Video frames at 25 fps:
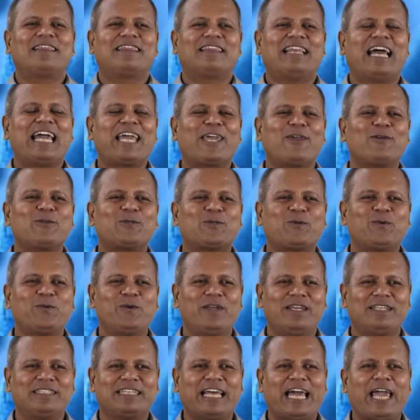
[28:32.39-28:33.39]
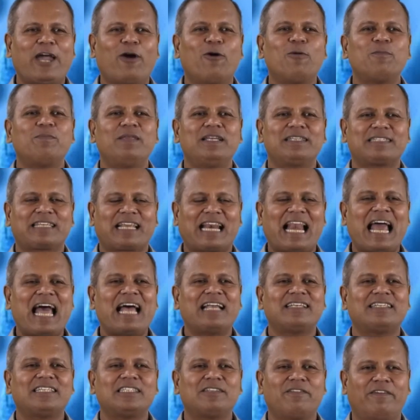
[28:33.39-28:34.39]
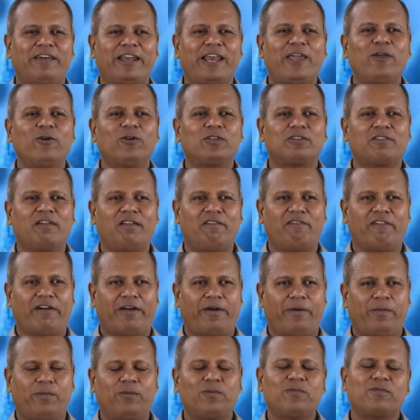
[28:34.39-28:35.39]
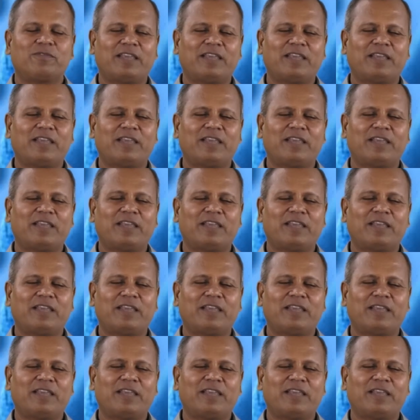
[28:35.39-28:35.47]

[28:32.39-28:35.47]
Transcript: Thank you students, I hope this class is very useful for you.